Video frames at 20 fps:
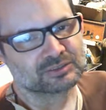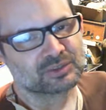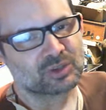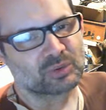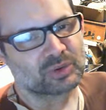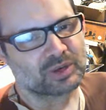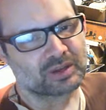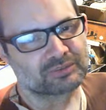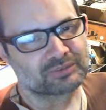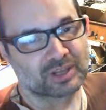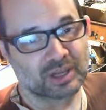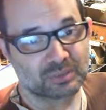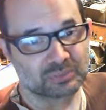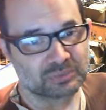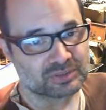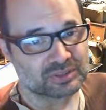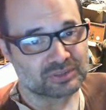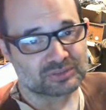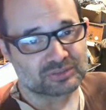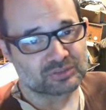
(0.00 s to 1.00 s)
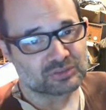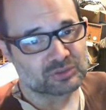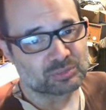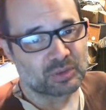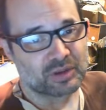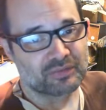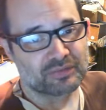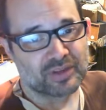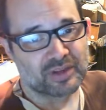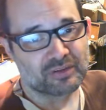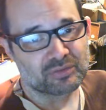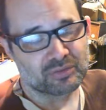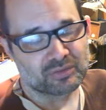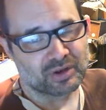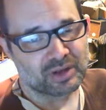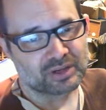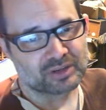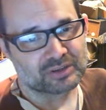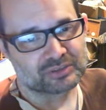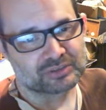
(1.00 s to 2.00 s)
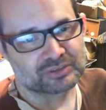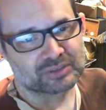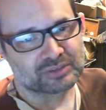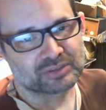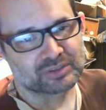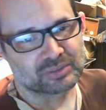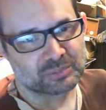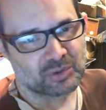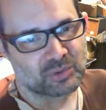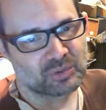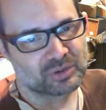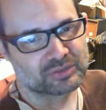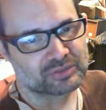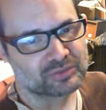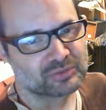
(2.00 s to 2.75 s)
don't have time to listen to my favorite records because I'm going